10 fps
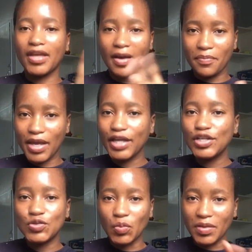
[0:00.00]
We are
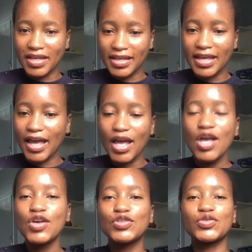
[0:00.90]
paid to be here,
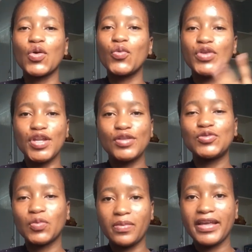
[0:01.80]
so we
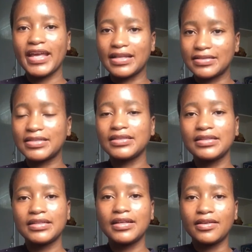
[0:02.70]
need to play
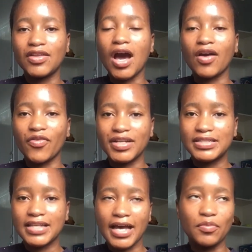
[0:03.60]
until the
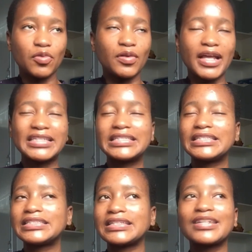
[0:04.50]
agreed time. We were like,
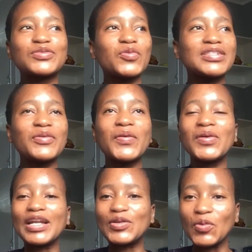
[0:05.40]
shucks, what are we
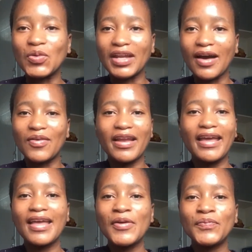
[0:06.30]
gonna do now?
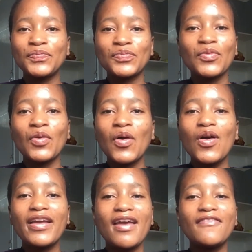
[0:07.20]
Like,
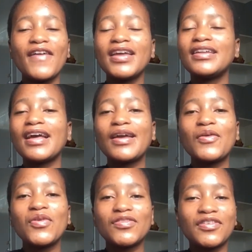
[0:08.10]
okay, fine,
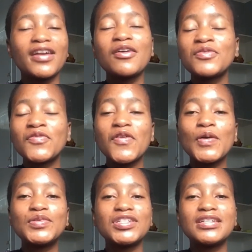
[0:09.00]
like we've run out of
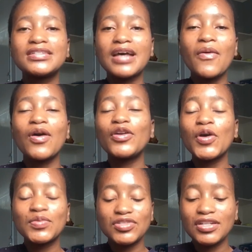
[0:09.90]
options. Our
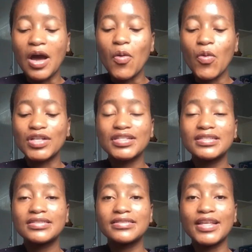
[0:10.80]
only option now
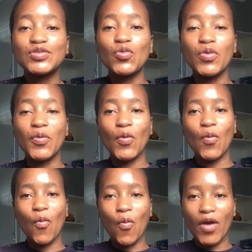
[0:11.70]
was that we
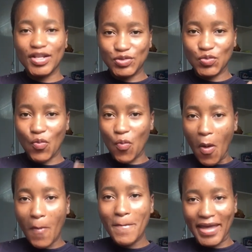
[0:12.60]
had to
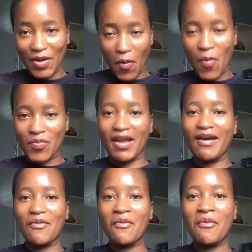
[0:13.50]
walk back home
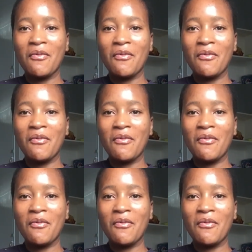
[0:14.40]
now.